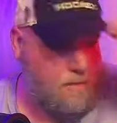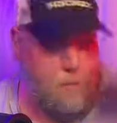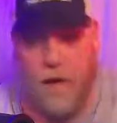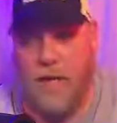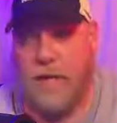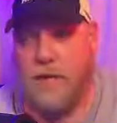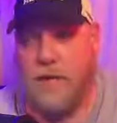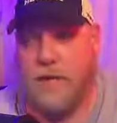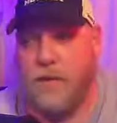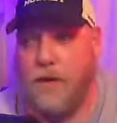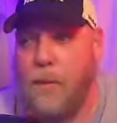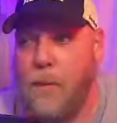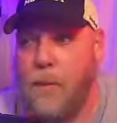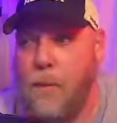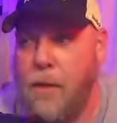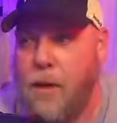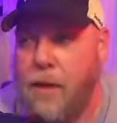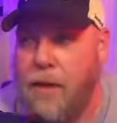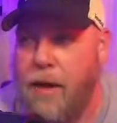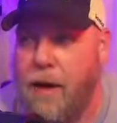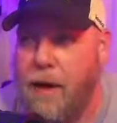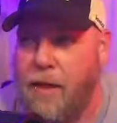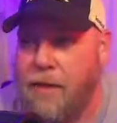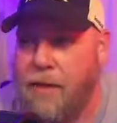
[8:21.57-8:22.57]
Pens are up
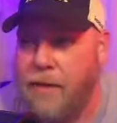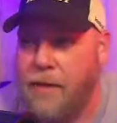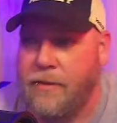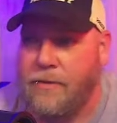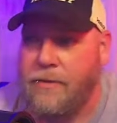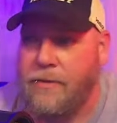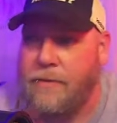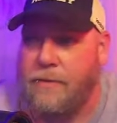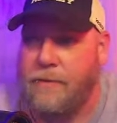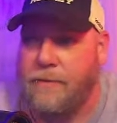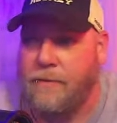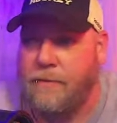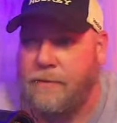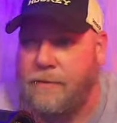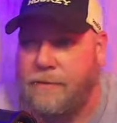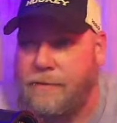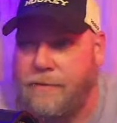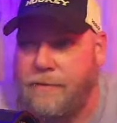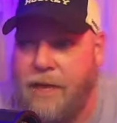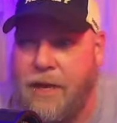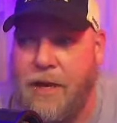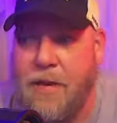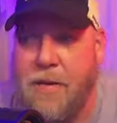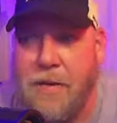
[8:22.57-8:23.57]
1-0.
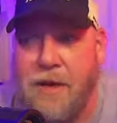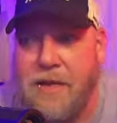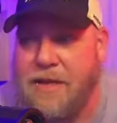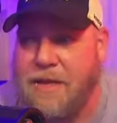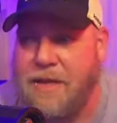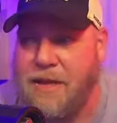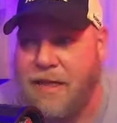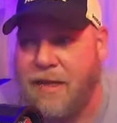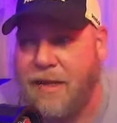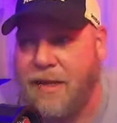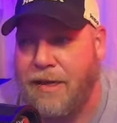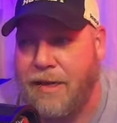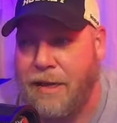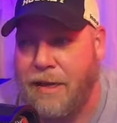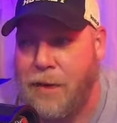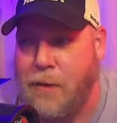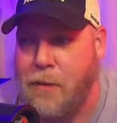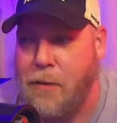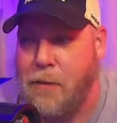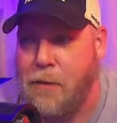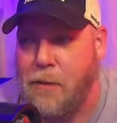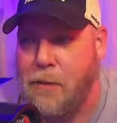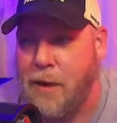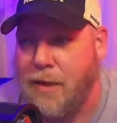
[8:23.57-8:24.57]
I know it has nothing to
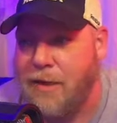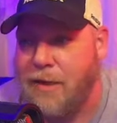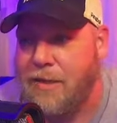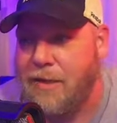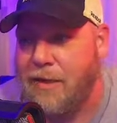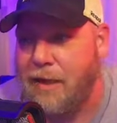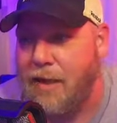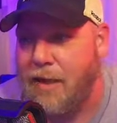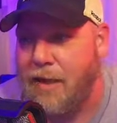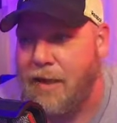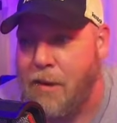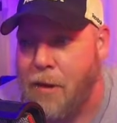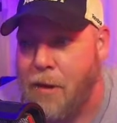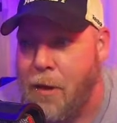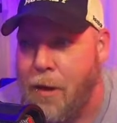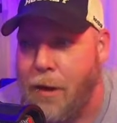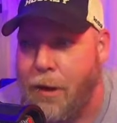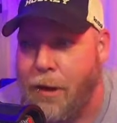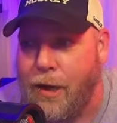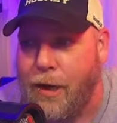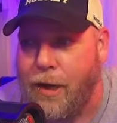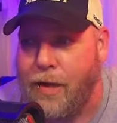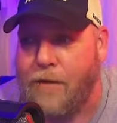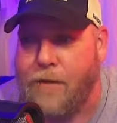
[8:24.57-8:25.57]
do with wrestling, and you're
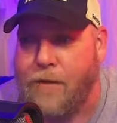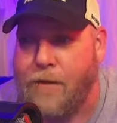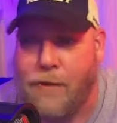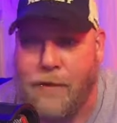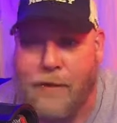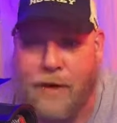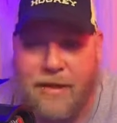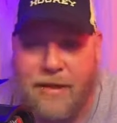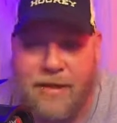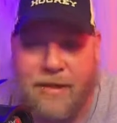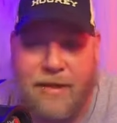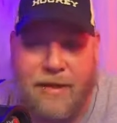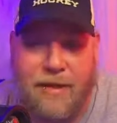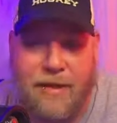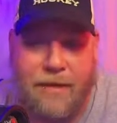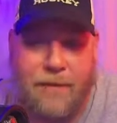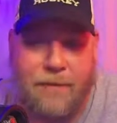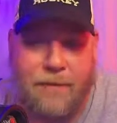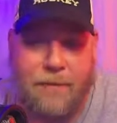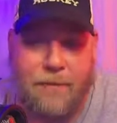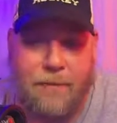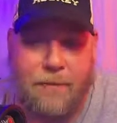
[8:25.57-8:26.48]
all here for wrestling.